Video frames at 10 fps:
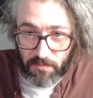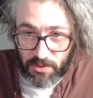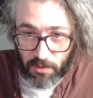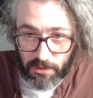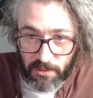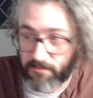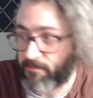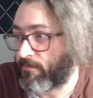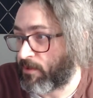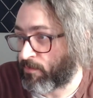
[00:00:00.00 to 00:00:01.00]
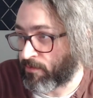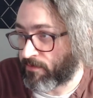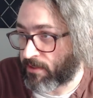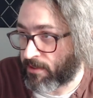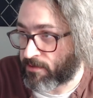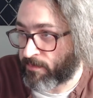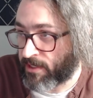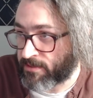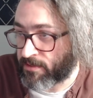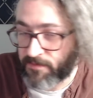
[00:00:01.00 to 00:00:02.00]
So we're done. We proved the
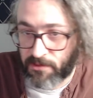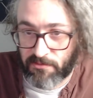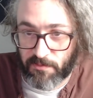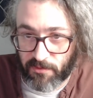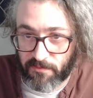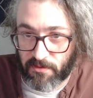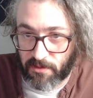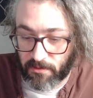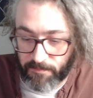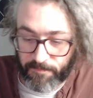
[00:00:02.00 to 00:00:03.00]
contrapositive, so we proved the theorem.